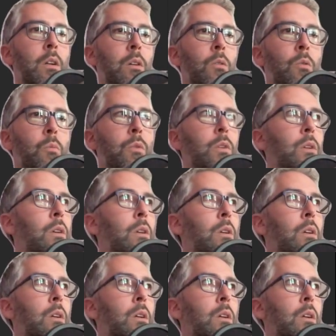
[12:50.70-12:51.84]
oops,
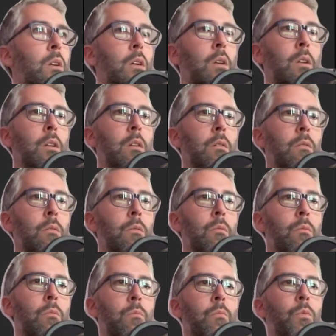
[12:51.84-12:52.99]
no,
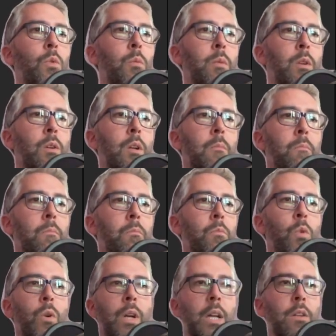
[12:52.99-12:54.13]
what am I doing?
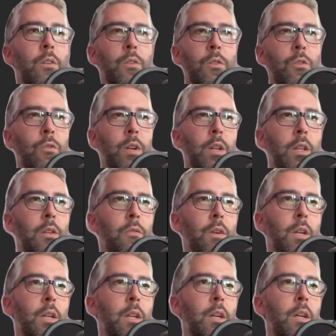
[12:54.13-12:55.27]
Okay, just a string, that's fine.